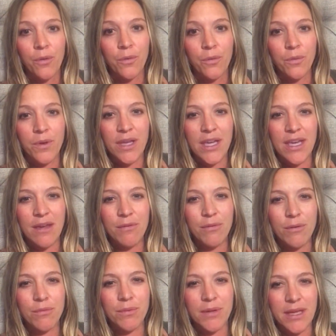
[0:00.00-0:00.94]
we
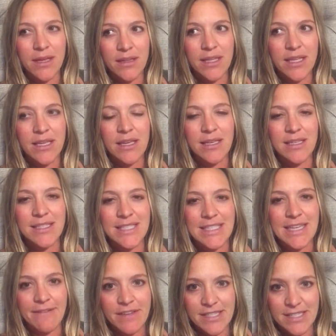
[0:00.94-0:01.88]
were really
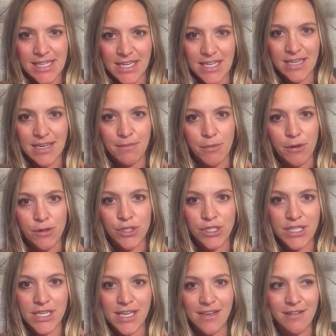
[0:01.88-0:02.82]
devastated
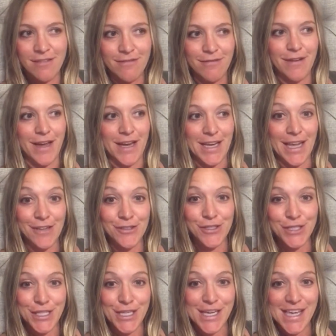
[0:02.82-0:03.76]
emotionally,
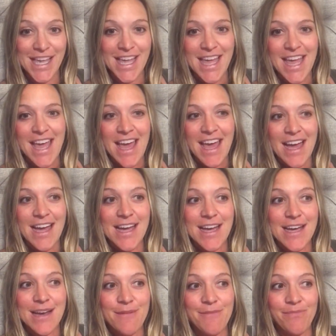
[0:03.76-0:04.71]
financially,
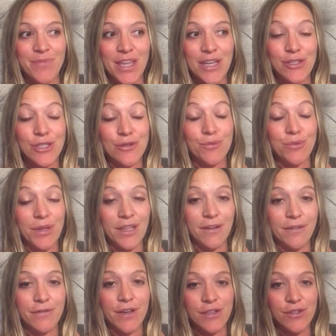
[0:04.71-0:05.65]
and just really
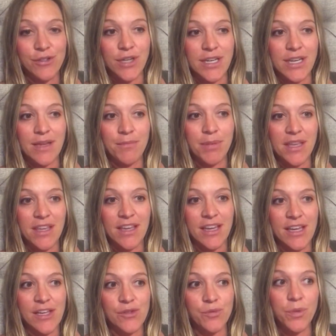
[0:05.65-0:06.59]
frustrated
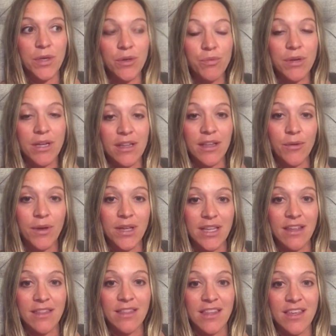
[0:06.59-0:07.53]
because we really went
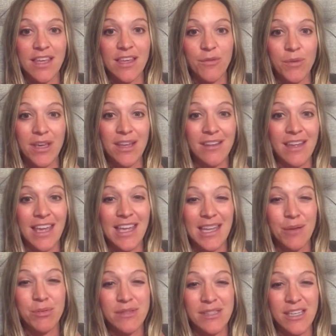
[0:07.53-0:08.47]
in thinking we had an
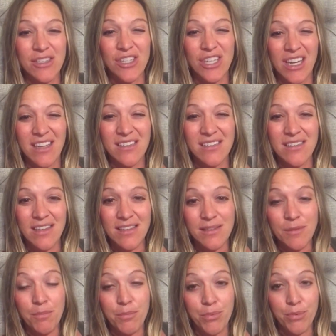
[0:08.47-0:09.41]
80% chance.
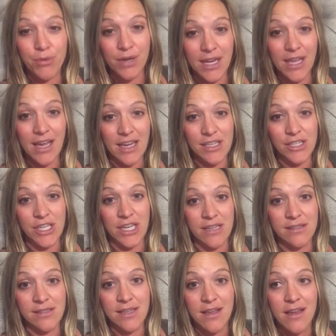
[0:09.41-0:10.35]
That's a pretty high
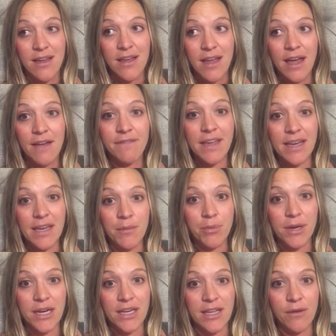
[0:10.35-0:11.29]
chance of getting
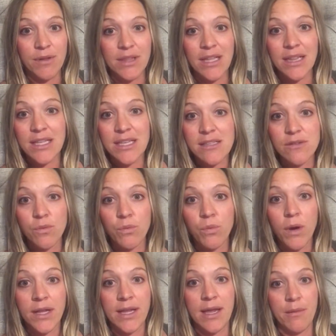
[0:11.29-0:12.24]
pregnant with at least
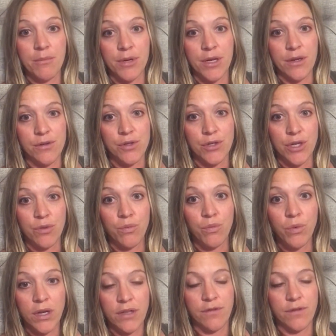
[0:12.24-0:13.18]
1 embryo during
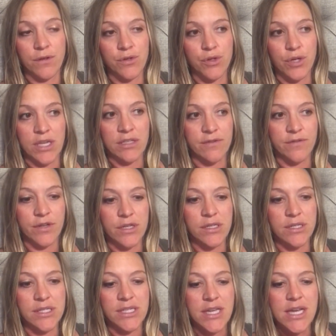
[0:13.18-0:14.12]
one of those
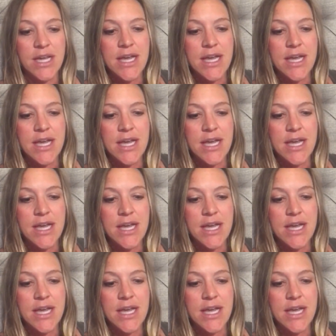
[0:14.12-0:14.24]
transfers.